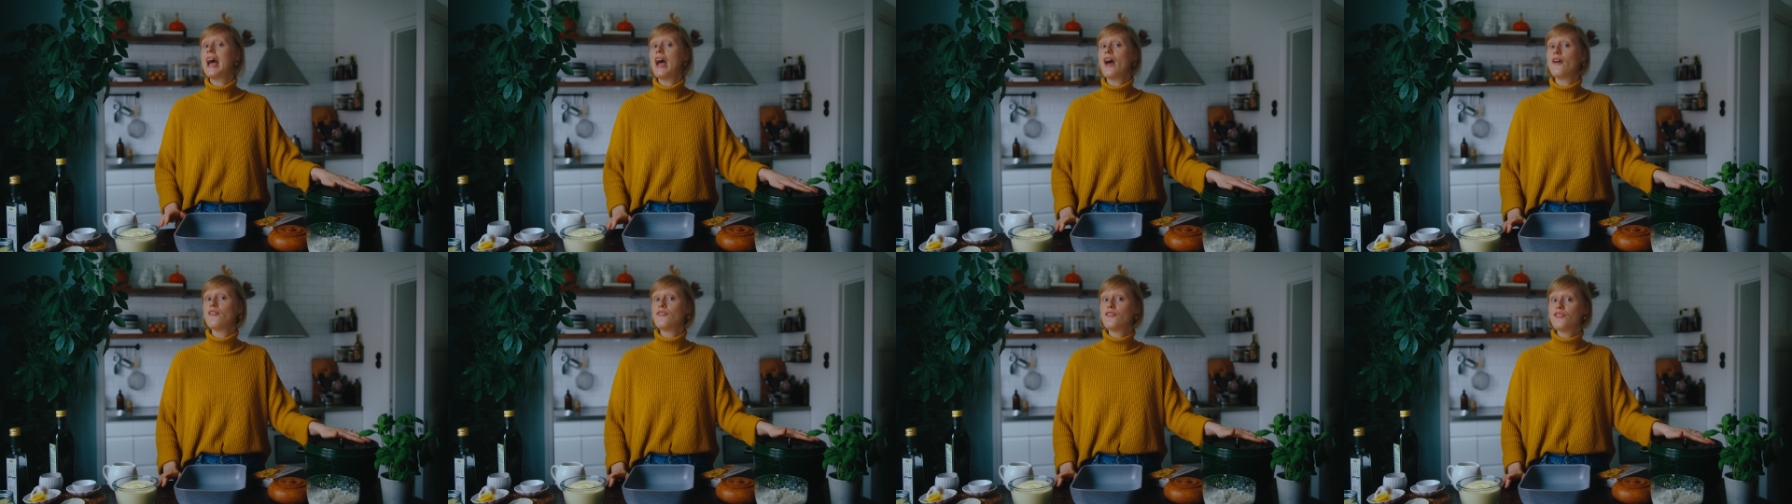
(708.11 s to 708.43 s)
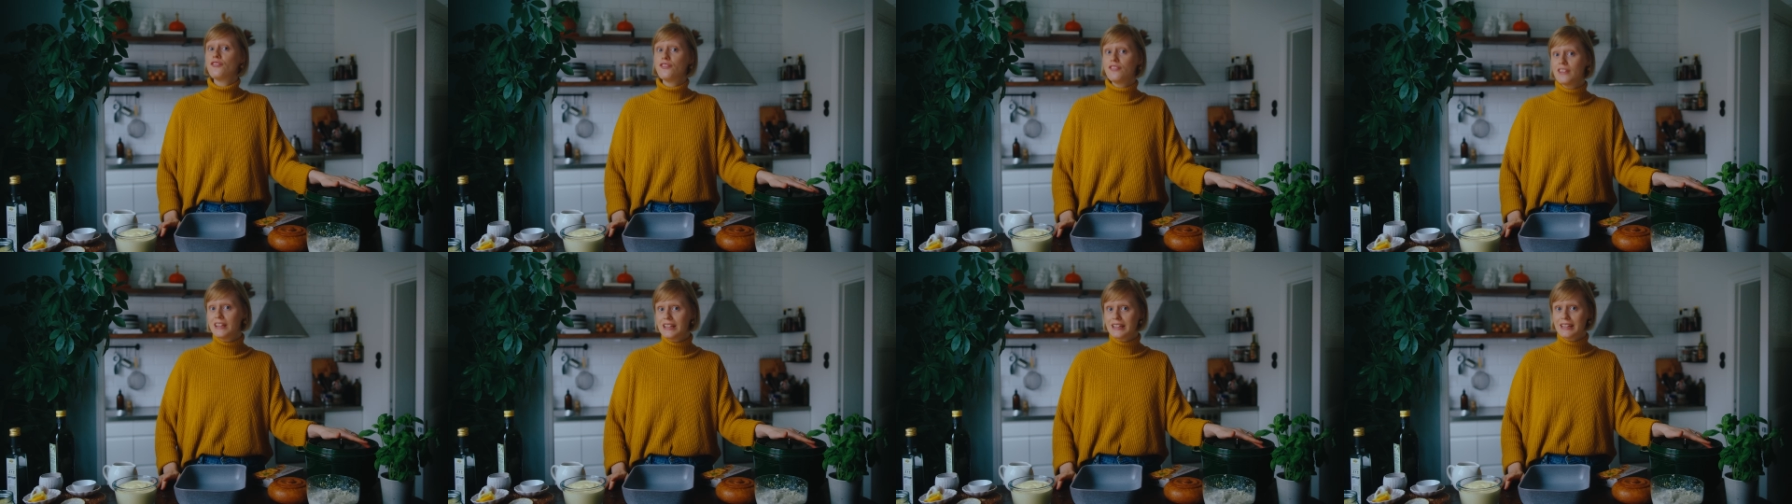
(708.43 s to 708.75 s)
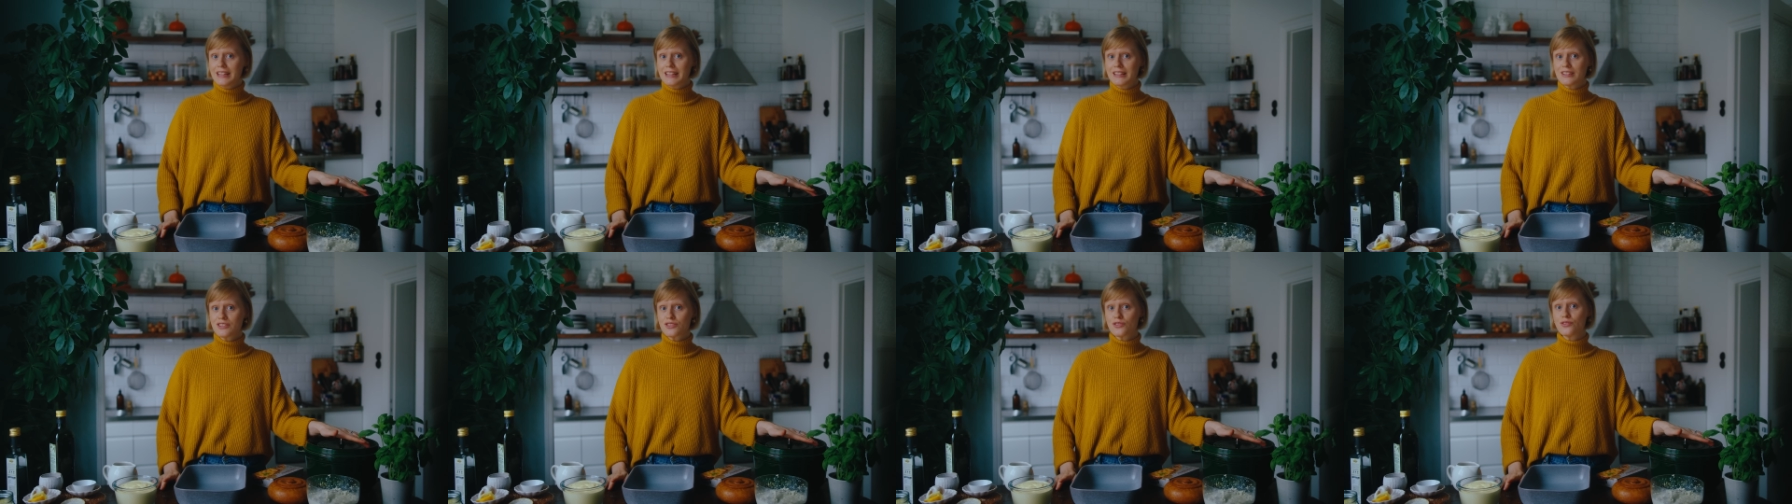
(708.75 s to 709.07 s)
and
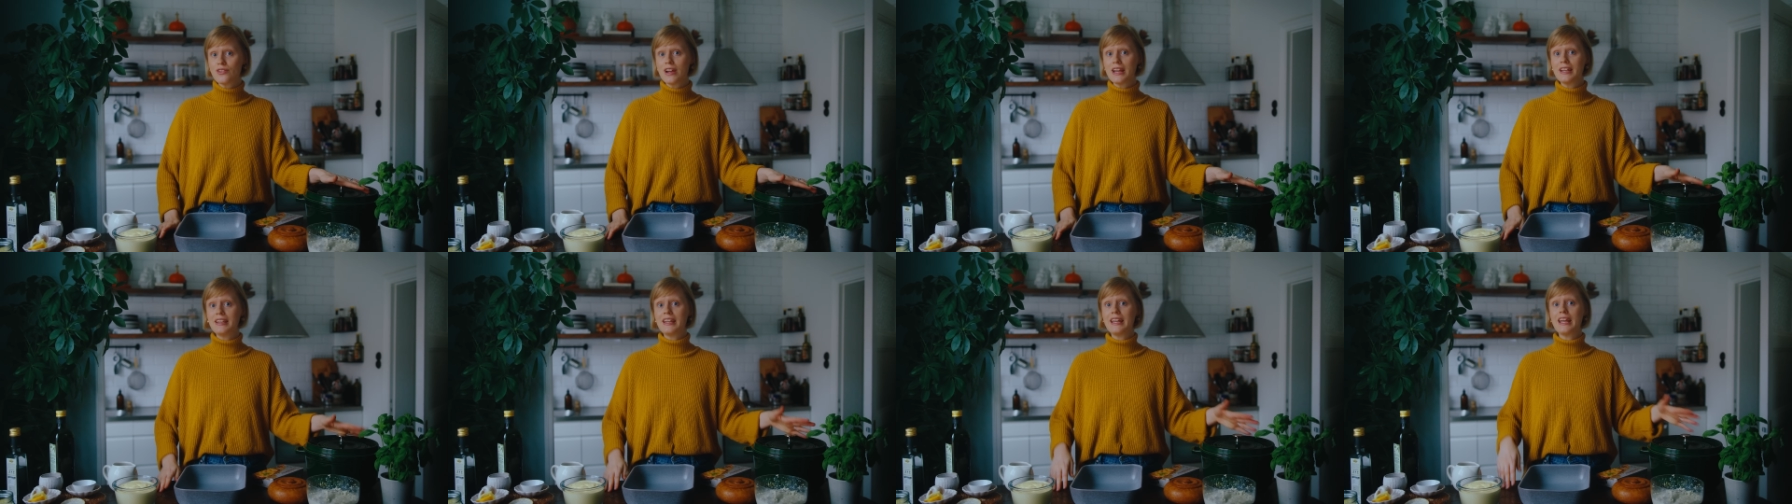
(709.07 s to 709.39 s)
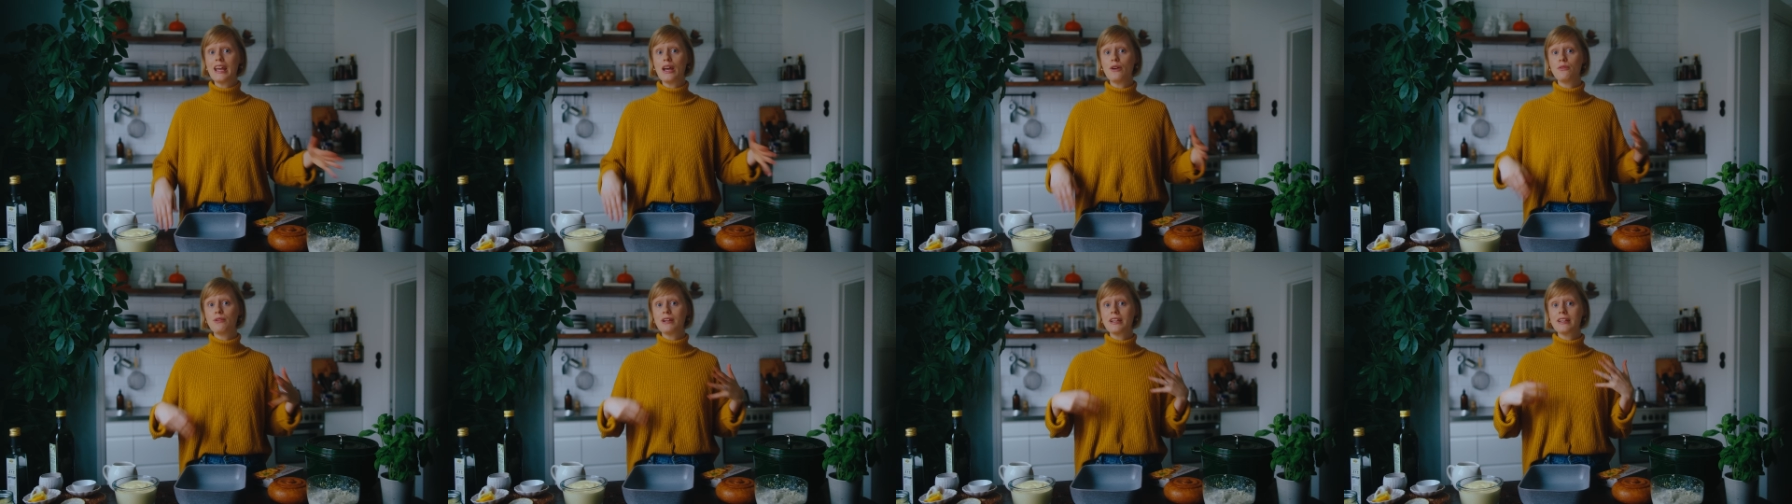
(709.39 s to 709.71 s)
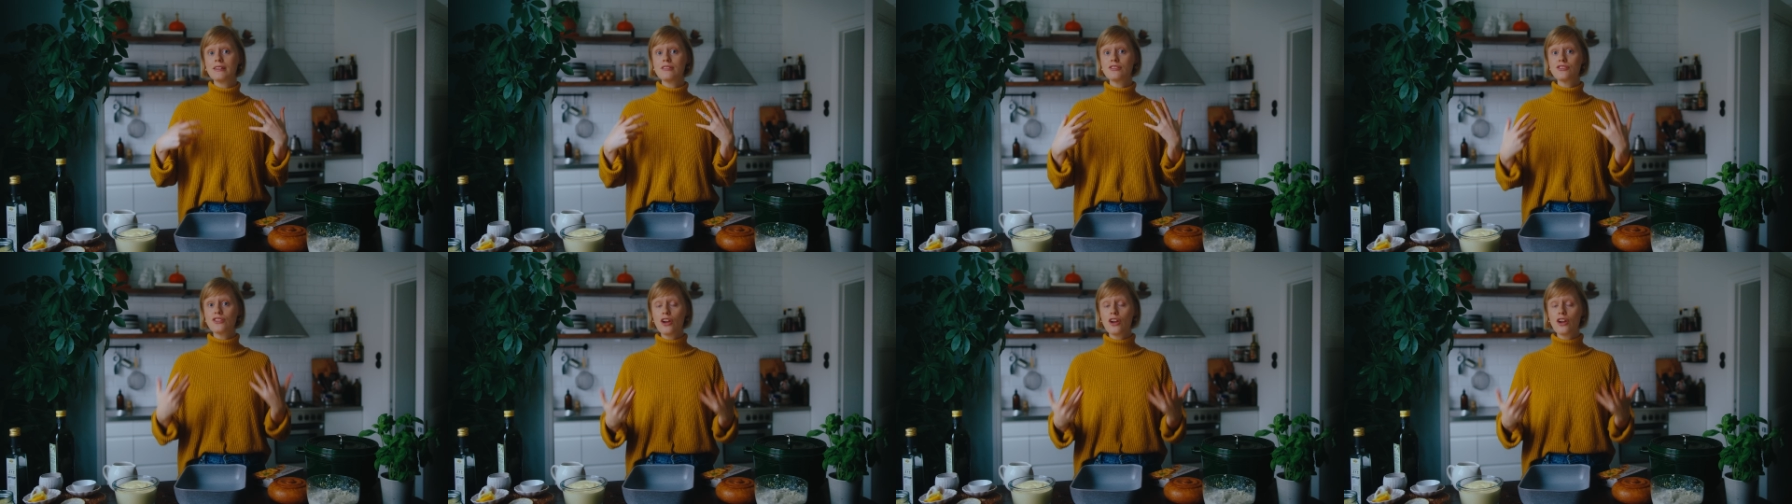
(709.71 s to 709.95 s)
fillings ready and we can